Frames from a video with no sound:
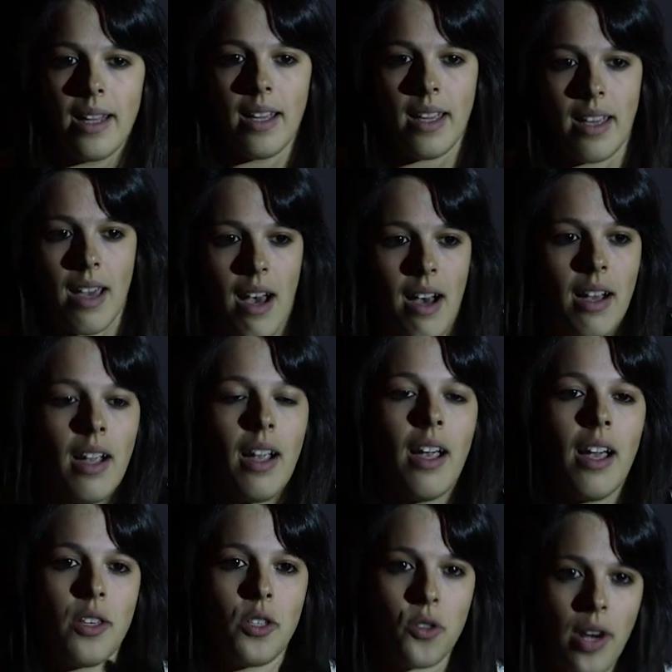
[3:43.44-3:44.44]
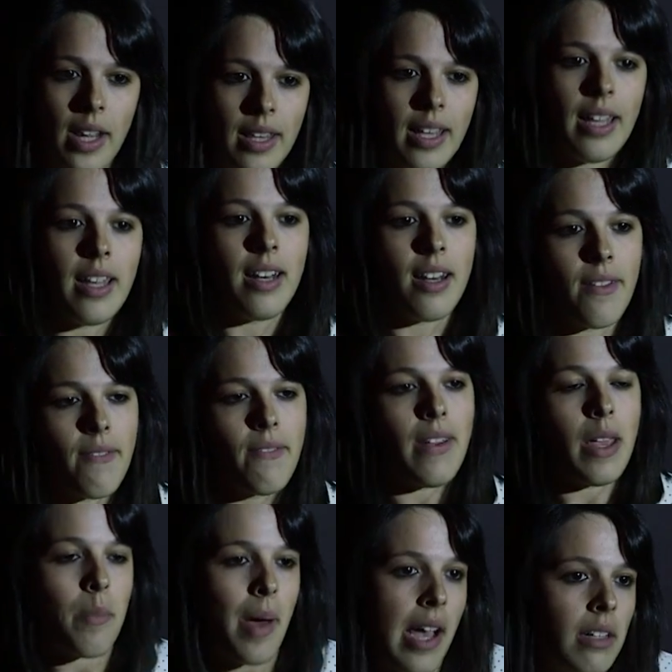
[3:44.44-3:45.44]
young, Australian,
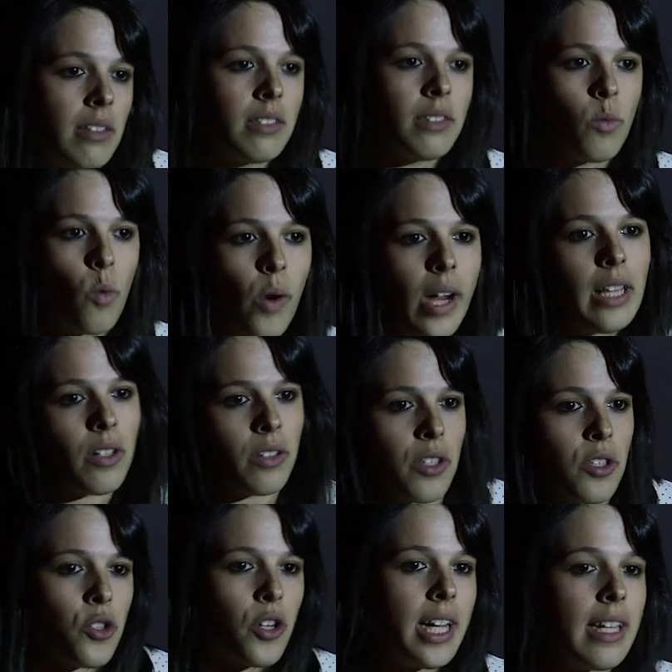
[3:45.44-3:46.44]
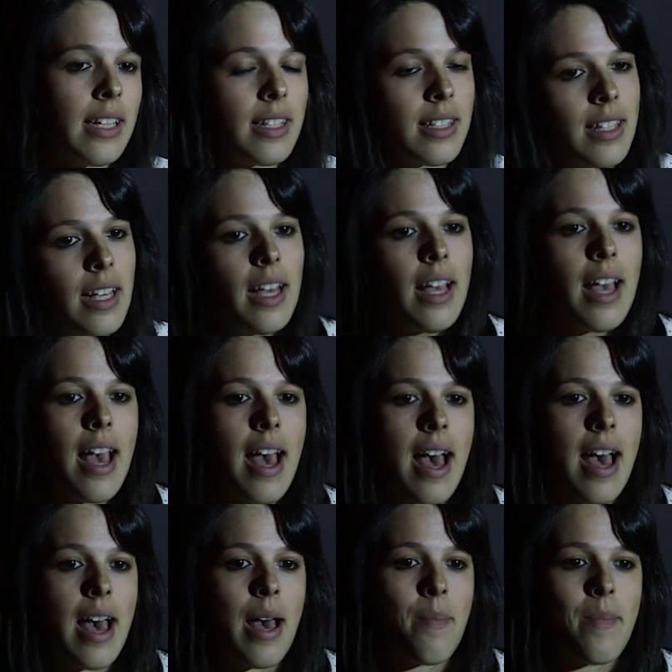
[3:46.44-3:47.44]
female, walking along the streets,
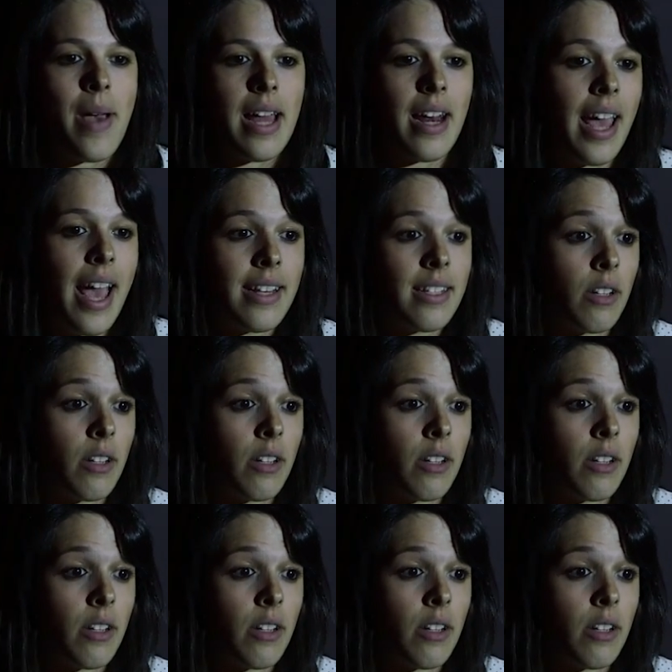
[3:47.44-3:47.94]
and I had